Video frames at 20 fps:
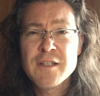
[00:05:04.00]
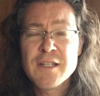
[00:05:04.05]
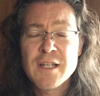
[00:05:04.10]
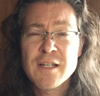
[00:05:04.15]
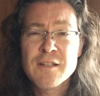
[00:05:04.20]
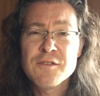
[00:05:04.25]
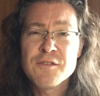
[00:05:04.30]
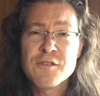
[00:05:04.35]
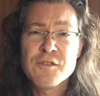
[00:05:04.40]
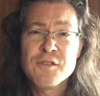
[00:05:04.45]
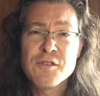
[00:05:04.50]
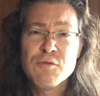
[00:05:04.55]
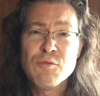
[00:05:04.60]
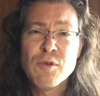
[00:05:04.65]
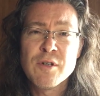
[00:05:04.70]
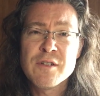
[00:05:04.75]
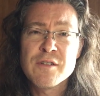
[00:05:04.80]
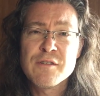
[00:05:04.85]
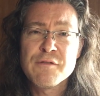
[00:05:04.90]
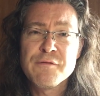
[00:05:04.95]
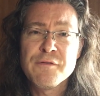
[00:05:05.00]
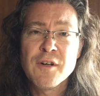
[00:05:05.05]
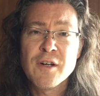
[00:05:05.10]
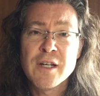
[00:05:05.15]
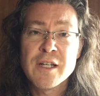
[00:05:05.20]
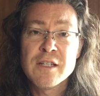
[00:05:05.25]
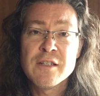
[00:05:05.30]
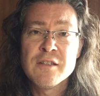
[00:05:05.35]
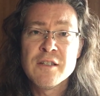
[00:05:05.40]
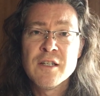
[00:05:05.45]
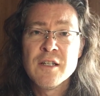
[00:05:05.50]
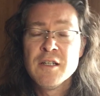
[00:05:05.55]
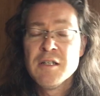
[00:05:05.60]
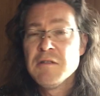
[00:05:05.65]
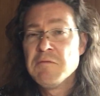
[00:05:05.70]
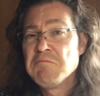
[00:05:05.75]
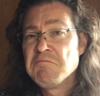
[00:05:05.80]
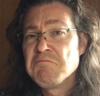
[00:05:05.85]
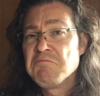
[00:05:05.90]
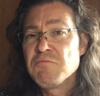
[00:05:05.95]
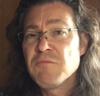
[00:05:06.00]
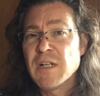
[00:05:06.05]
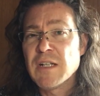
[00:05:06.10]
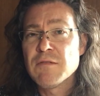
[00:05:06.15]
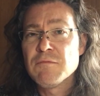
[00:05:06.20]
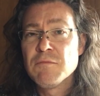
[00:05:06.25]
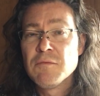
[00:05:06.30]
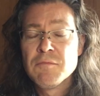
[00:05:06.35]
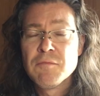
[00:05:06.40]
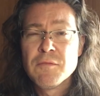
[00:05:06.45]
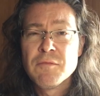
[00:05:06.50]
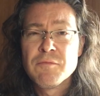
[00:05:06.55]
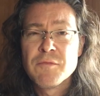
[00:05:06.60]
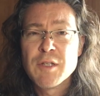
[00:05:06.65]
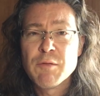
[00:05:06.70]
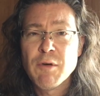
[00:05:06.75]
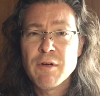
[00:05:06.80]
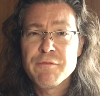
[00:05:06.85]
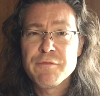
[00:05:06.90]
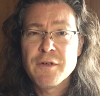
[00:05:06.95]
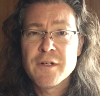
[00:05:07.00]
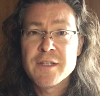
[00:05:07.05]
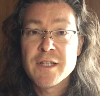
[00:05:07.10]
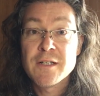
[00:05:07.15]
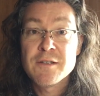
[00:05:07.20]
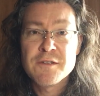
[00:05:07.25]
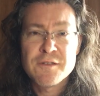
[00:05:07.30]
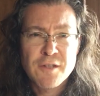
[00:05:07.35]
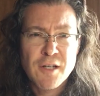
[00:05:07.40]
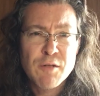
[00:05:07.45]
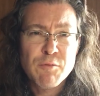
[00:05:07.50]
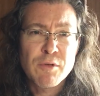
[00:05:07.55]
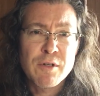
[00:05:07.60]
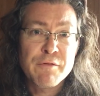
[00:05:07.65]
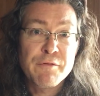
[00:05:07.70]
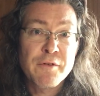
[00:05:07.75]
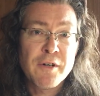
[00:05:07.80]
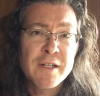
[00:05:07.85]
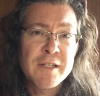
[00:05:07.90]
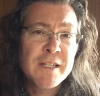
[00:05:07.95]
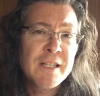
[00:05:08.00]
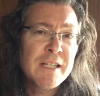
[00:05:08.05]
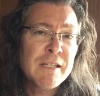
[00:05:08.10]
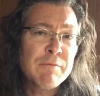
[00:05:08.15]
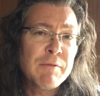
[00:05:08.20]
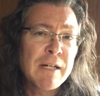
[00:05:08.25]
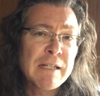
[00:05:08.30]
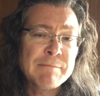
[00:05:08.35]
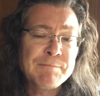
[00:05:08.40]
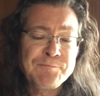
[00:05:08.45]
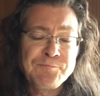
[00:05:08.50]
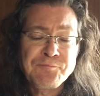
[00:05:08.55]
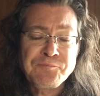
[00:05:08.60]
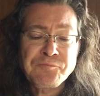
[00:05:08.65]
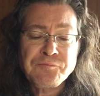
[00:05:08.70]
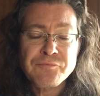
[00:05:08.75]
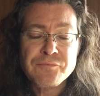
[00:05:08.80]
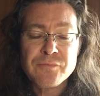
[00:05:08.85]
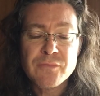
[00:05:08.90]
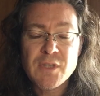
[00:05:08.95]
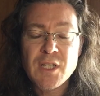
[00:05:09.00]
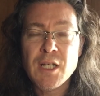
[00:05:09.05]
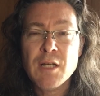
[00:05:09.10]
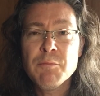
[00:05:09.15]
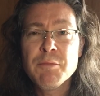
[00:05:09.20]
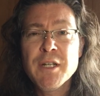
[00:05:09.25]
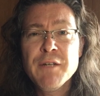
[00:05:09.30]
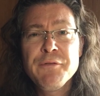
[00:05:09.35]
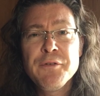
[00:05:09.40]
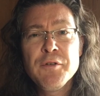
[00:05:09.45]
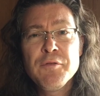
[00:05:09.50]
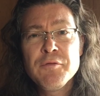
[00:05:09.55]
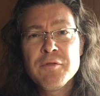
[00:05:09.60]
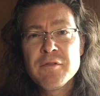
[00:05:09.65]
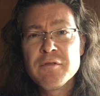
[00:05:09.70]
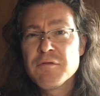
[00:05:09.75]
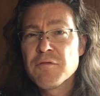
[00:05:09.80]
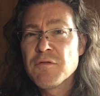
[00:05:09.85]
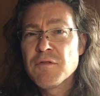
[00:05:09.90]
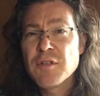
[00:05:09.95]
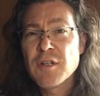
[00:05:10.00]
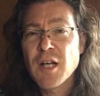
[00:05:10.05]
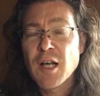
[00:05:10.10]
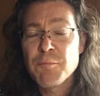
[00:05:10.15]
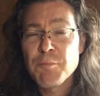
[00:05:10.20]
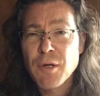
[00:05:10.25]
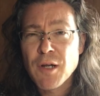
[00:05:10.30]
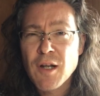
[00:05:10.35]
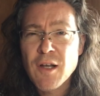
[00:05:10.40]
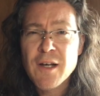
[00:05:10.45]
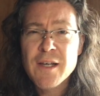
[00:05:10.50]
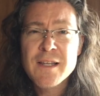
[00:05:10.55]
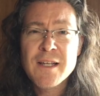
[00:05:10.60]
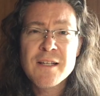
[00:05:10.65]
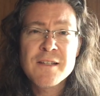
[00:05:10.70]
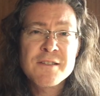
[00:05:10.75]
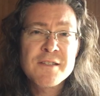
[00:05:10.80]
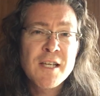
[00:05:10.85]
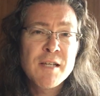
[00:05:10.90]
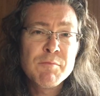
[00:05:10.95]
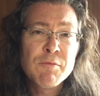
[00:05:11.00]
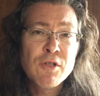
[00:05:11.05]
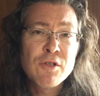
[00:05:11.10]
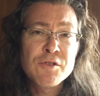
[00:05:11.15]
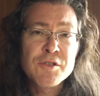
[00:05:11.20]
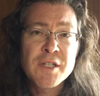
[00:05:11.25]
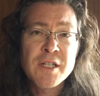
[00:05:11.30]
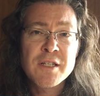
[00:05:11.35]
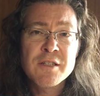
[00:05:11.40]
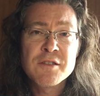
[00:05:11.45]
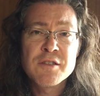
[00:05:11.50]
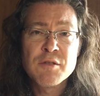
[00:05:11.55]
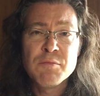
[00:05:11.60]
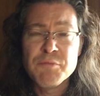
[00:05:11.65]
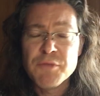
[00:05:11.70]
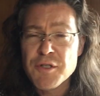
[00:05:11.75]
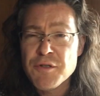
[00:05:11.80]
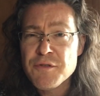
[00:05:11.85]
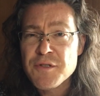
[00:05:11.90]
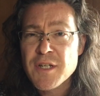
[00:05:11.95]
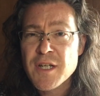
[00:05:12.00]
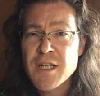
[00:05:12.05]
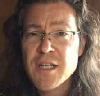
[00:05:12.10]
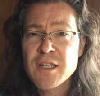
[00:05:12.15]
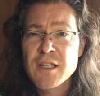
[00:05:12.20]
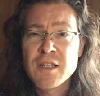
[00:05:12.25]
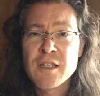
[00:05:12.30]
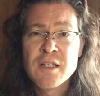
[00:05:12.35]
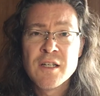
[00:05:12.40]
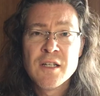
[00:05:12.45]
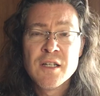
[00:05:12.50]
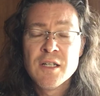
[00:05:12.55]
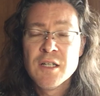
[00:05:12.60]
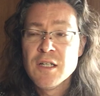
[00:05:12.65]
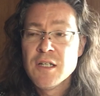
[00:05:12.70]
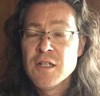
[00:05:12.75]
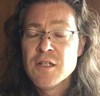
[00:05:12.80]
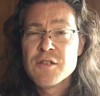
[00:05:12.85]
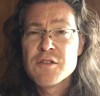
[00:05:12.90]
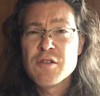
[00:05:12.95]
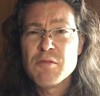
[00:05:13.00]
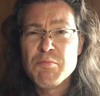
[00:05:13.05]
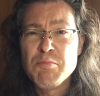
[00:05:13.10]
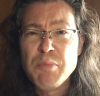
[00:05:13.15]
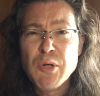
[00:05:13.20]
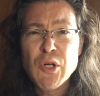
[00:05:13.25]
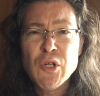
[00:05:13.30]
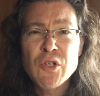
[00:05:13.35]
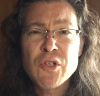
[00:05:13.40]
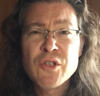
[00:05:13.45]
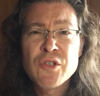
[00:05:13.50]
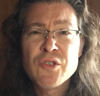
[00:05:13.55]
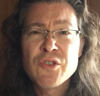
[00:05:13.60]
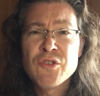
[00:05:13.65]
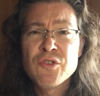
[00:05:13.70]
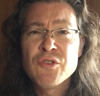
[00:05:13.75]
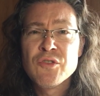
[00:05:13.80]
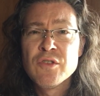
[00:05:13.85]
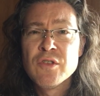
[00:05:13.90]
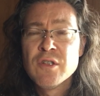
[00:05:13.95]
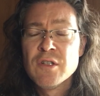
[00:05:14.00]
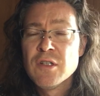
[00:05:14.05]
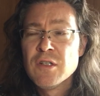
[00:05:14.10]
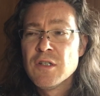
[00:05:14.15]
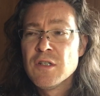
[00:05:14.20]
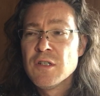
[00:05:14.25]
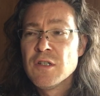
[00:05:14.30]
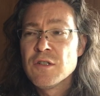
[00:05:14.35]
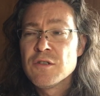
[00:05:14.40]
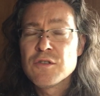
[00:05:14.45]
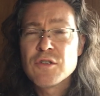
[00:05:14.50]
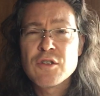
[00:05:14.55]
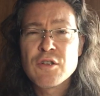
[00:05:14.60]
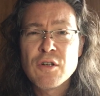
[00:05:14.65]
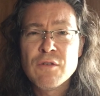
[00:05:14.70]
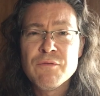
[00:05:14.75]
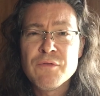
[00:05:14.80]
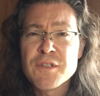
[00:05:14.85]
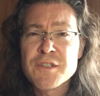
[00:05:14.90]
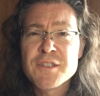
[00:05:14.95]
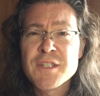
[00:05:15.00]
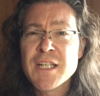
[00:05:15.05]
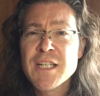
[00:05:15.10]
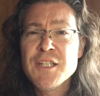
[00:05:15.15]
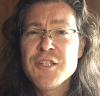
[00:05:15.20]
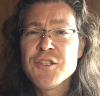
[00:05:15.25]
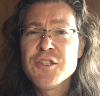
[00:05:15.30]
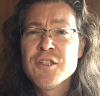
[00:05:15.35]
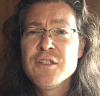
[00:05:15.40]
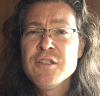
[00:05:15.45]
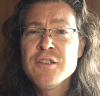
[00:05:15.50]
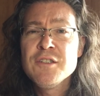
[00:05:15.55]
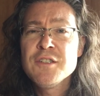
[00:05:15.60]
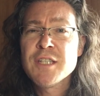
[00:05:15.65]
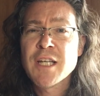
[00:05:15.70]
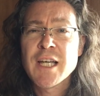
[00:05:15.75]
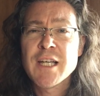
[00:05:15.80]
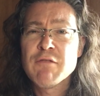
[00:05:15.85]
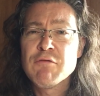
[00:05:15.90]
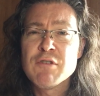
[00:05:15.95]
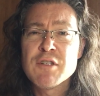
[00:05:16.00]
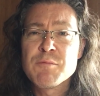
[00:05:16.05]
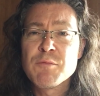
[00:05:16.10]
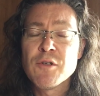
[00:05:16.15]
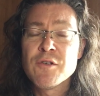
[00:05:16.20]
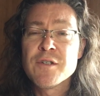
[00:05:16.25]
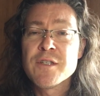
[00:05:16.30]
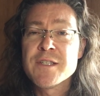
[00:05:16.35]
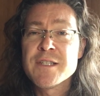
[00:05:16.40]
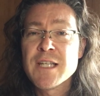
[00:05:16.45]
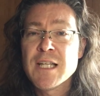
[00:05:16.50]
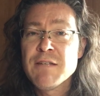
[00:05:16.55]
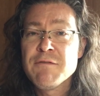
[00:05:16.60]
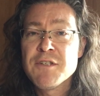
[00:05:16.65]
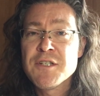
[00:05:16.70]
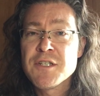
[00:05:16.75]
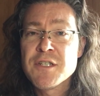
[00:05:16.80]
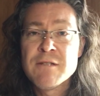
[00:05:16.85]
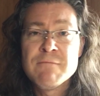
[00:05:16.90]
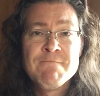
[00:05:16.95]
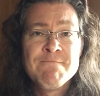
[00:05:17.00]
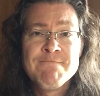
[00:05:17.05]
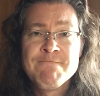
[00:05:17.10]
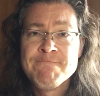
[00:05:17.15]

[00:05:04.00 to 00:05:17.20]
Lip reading: the answers you want to find. Well, you won't find the answers I want to find anyway. But if you apply that same logic to music, to books, to conversations, how you respond to television,